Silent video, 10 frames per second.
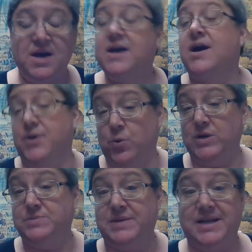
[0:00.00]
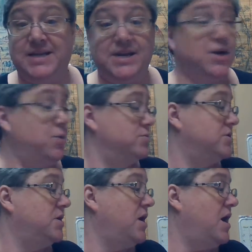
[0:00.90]
annoys me that they don't.
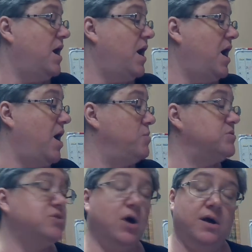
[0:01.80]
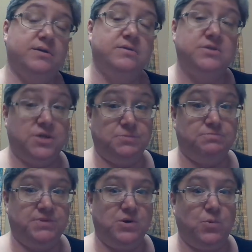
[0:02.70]
I was taught to
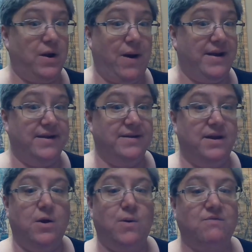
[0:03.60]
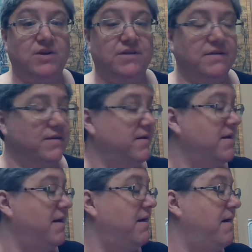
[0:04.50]
be aware I didn't know everything.
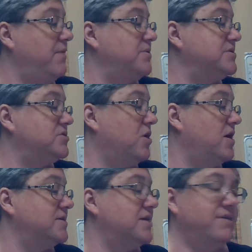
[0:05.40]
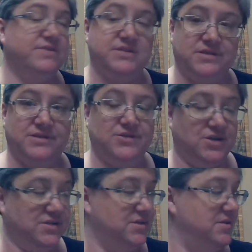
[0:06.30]
I was taught to have a sense of
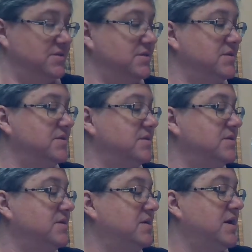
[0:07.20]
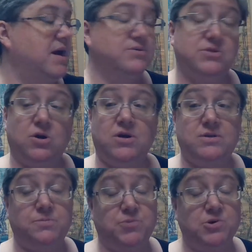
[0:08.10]
justice. I was taught
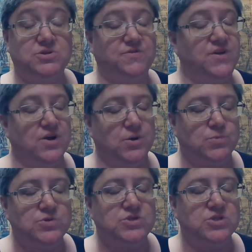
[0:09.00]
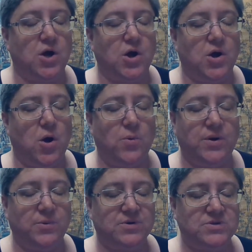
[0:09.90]
to persevere, which
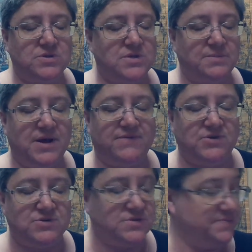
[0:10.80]
only works at some levels.